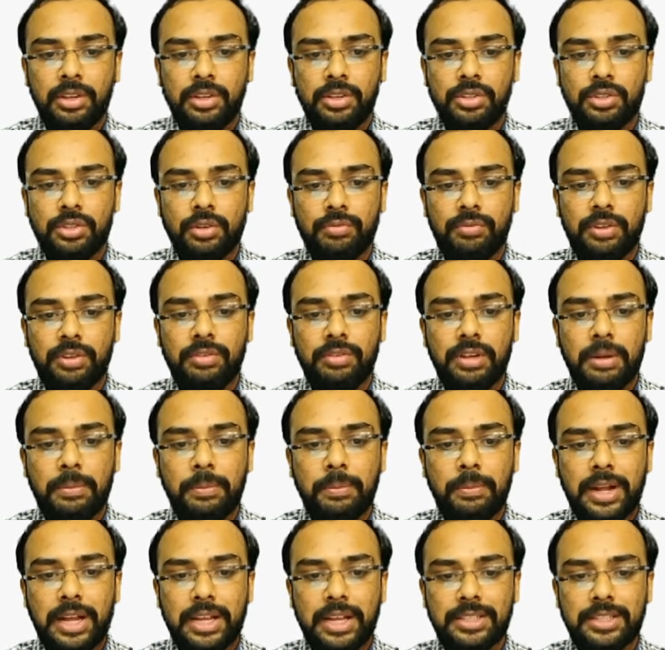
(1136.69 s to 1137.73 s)
So we will
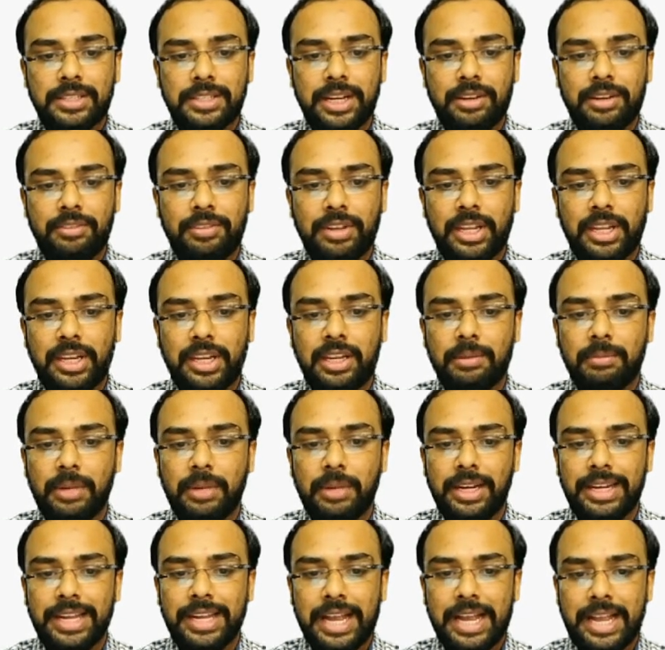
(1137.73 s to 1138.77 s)
pass that
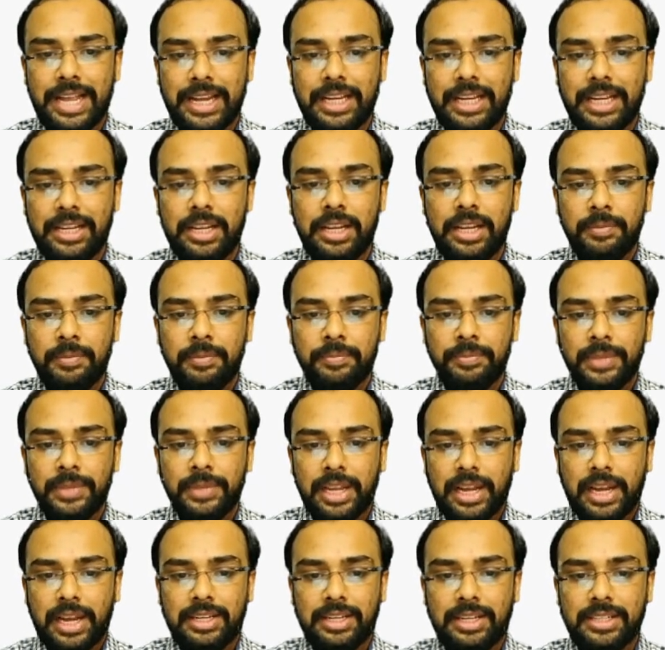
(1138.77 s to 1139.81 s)
variable directly,
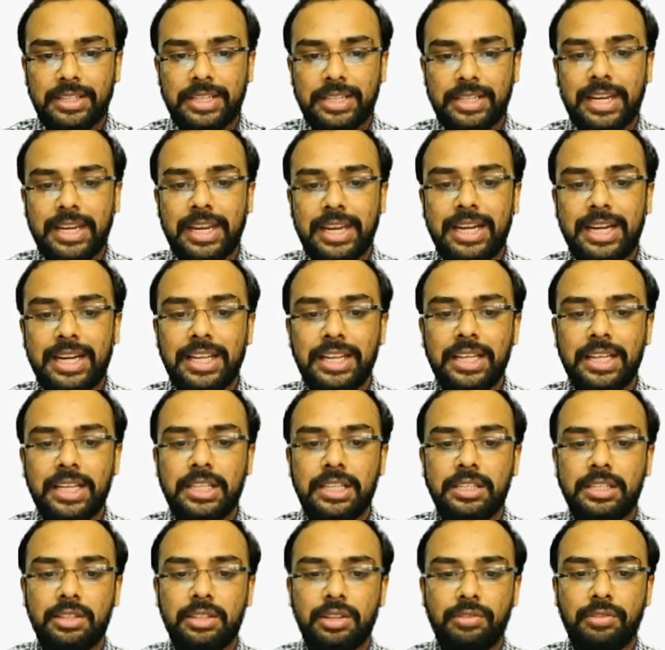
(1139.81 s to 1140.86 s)
and the second
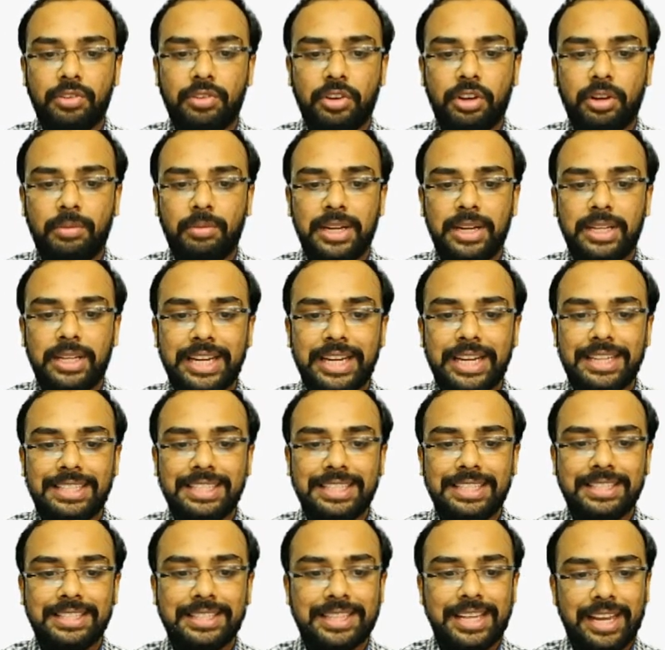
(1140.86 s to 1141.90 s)
is the format,
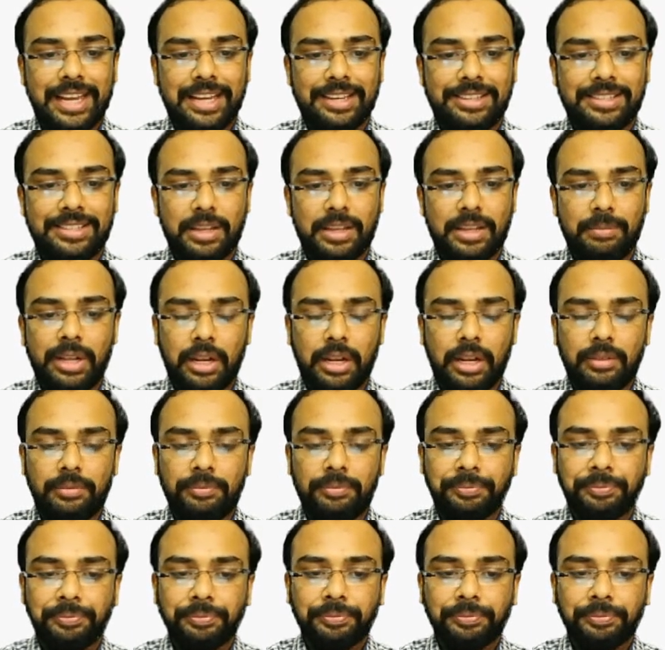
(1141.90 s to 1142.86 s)
is XML,